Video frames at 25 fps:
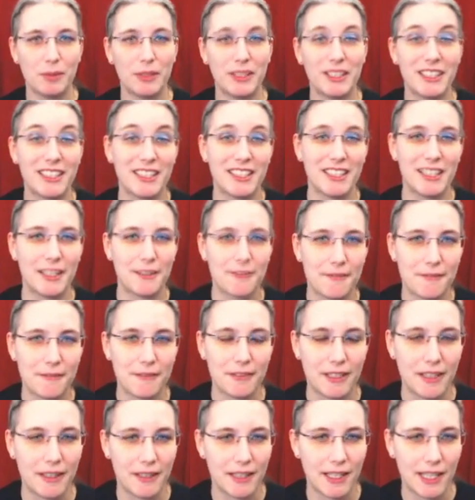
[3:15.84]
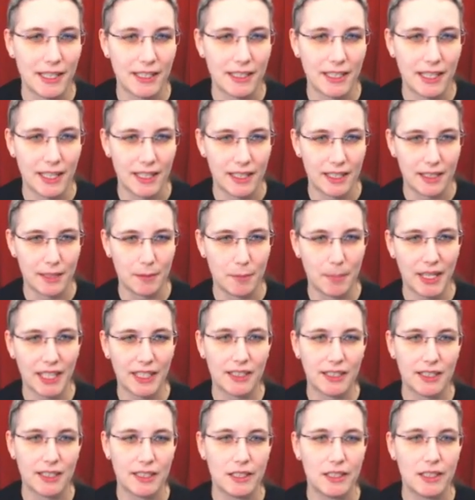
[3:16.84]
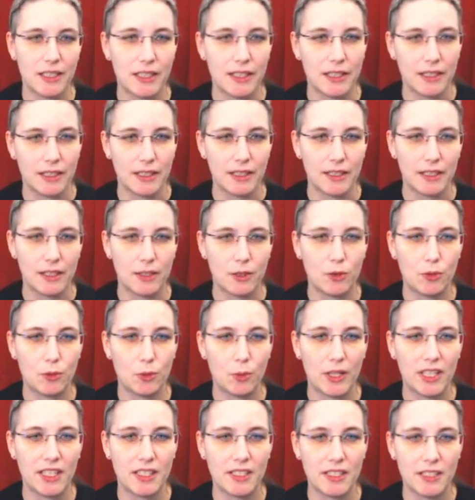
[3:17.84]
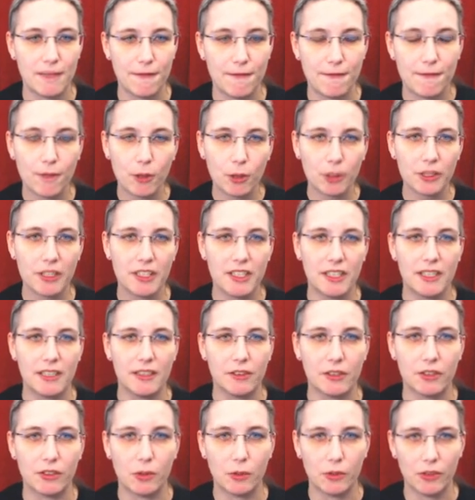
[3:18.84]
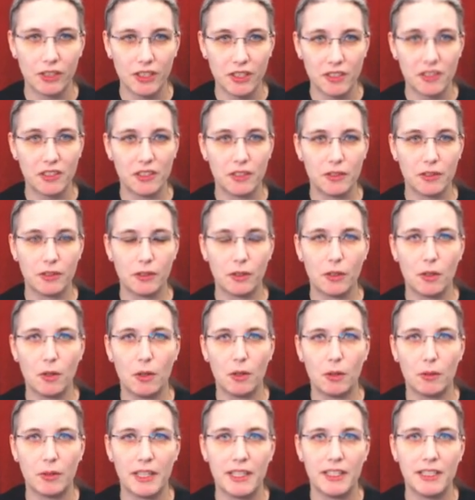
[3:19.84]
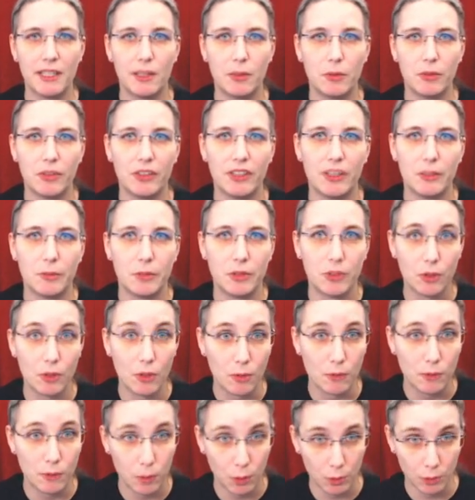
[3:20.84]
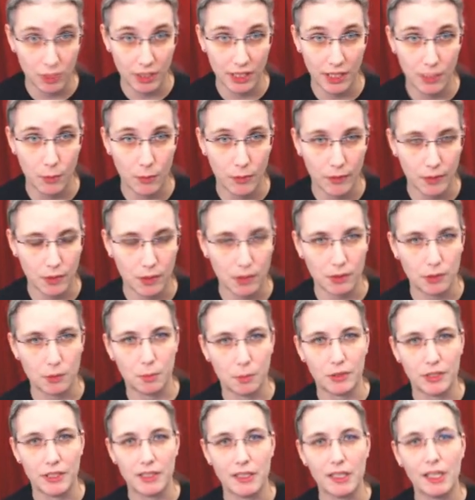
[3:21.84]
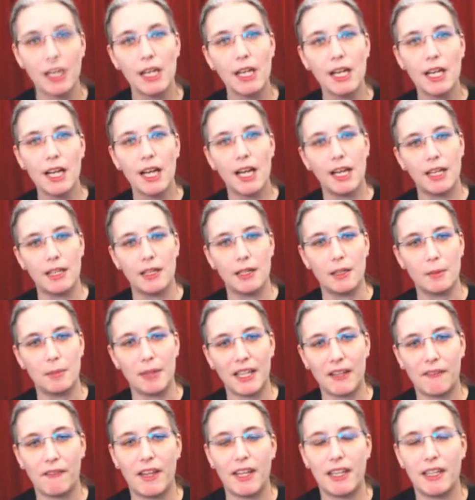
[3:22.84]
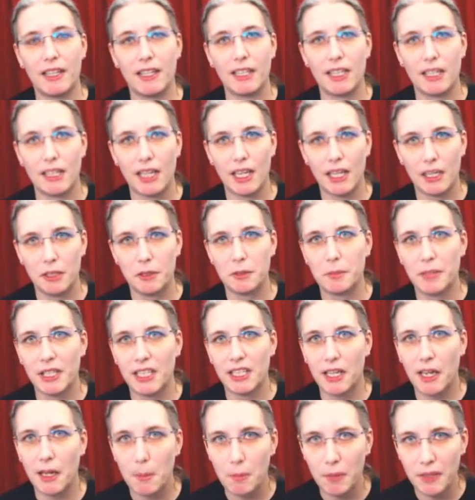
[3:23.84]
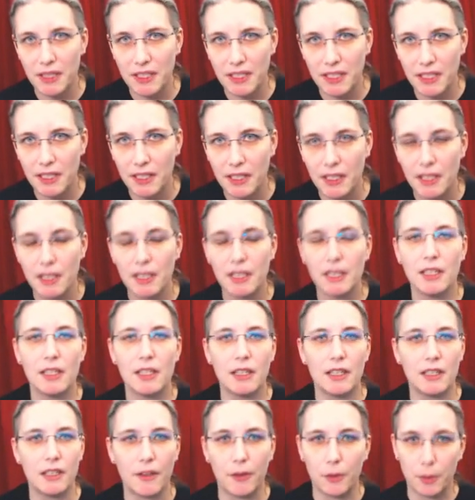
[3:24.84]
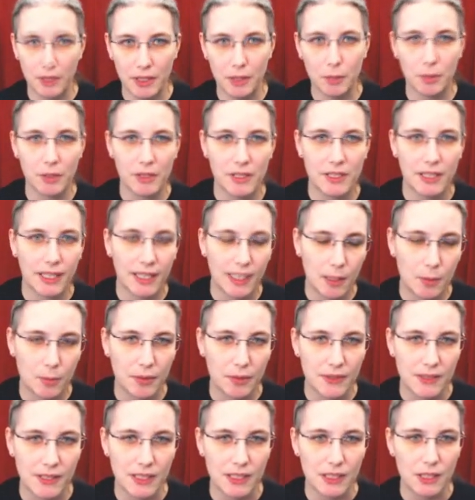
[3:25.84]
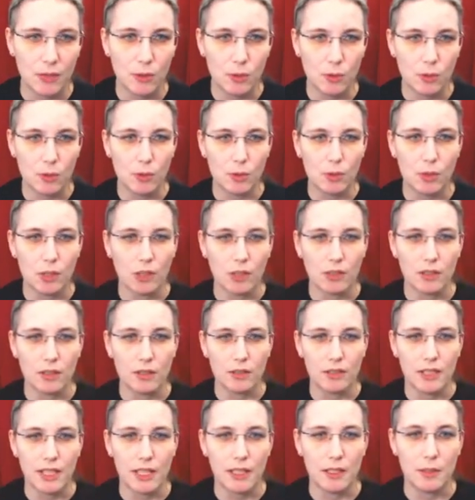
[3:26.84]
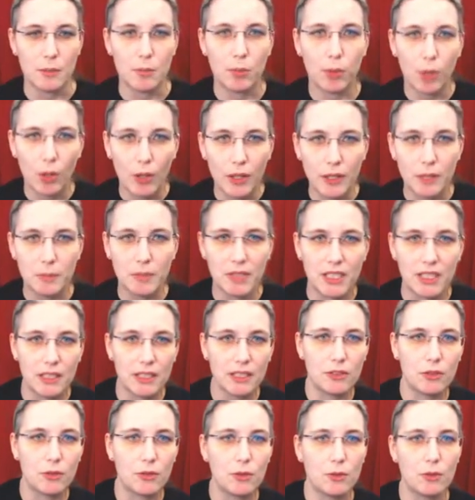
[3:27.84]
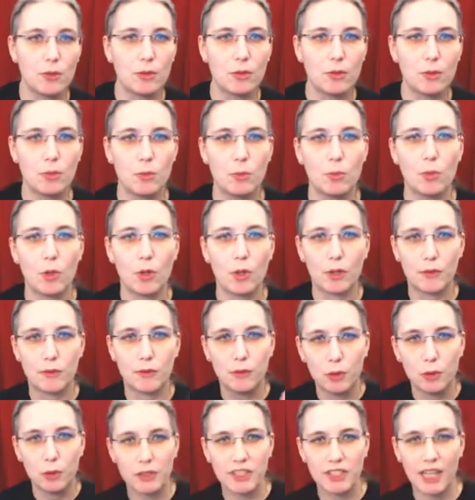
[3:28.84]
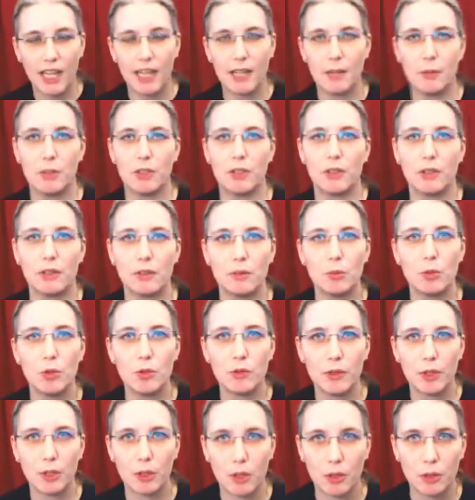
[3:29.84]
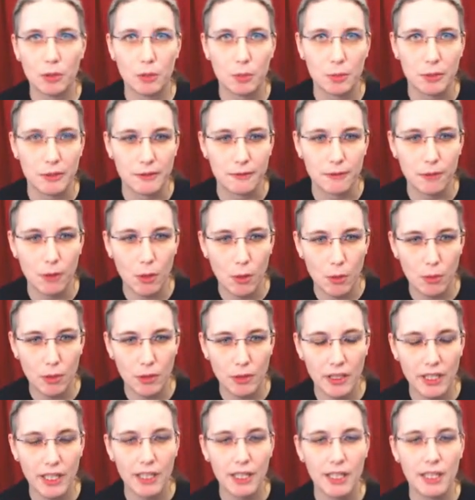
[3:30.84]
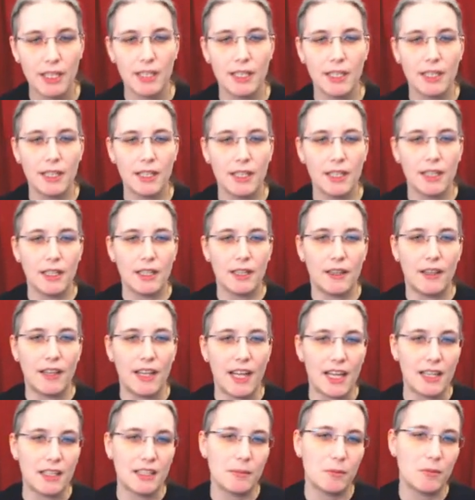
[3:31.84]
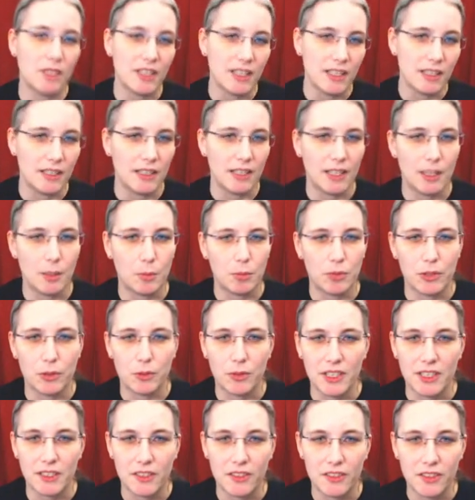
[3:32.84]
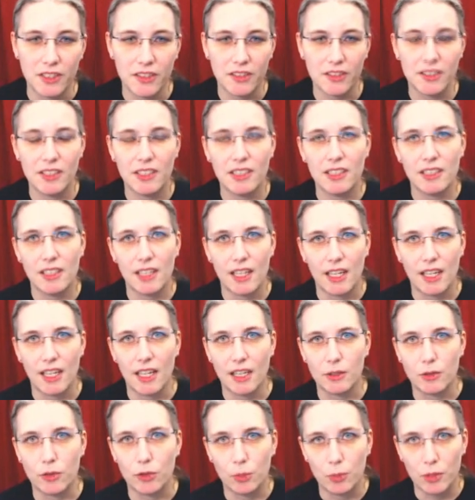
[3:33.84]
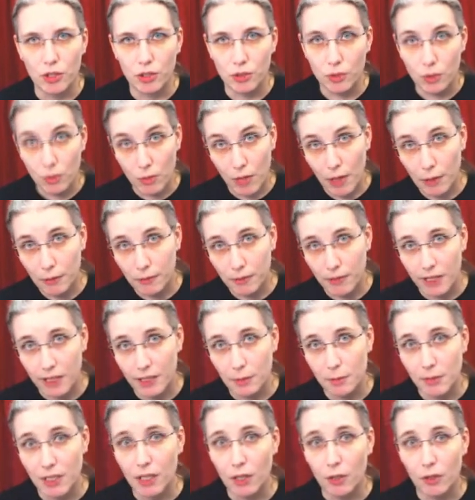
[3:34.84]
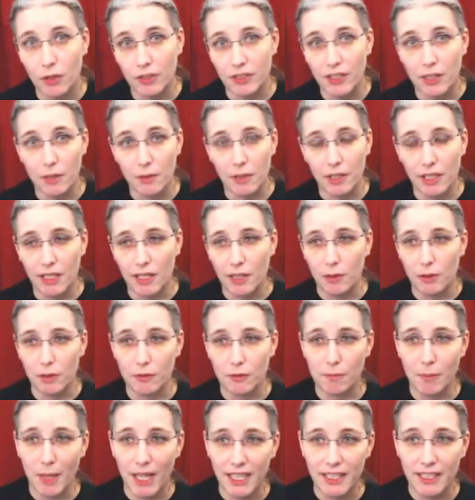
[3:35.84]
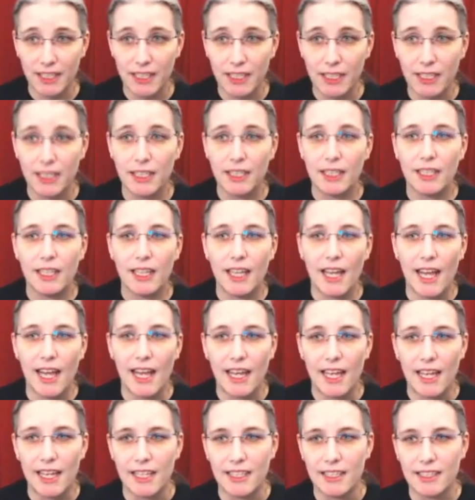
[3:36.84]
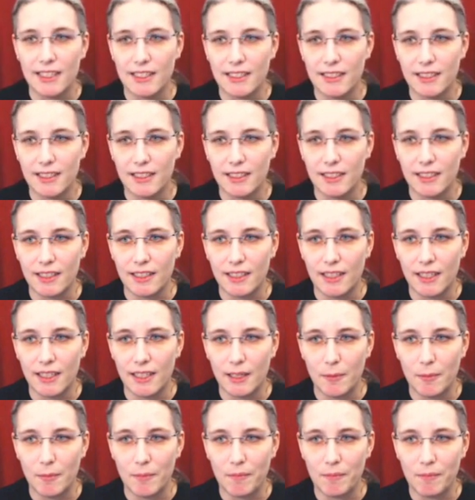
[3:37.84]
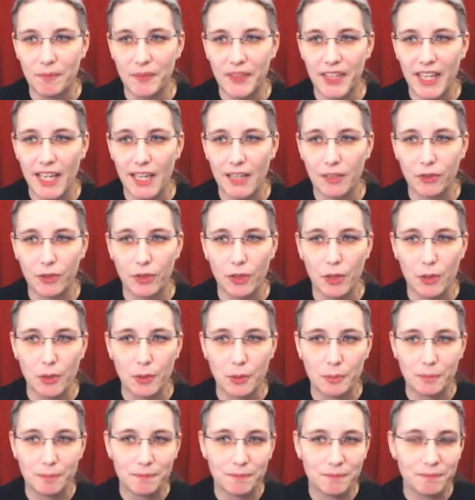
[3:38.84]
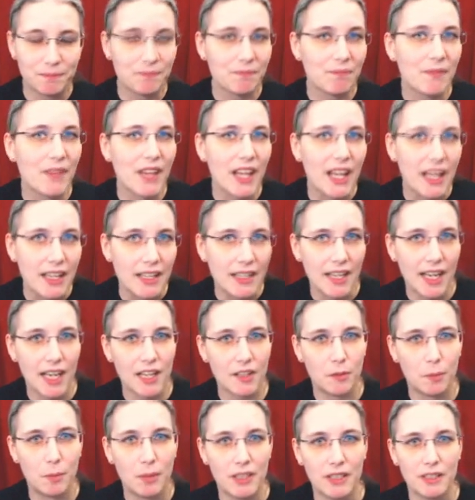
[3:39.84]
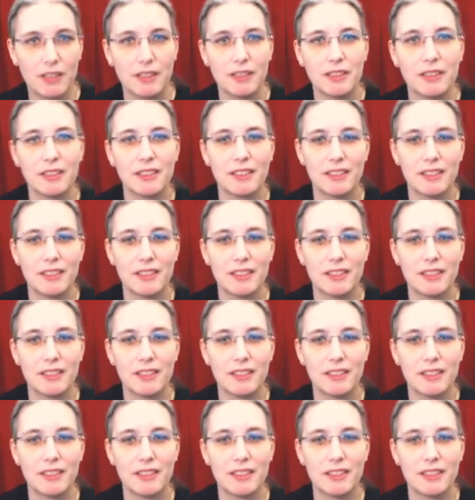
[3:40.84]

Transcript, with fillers: big enough uh, that uh, back in uh, 2014, so six years ago already, I was able to go full time with Octoprint. Uh, back then, I got hired by a company, a 3D printer company, who uh, yeah employed me to work full time on moving Octoprint forward. Then in April 2016, I had to switch to crowdfunding because they ran out of money. And um, yeah, so it has been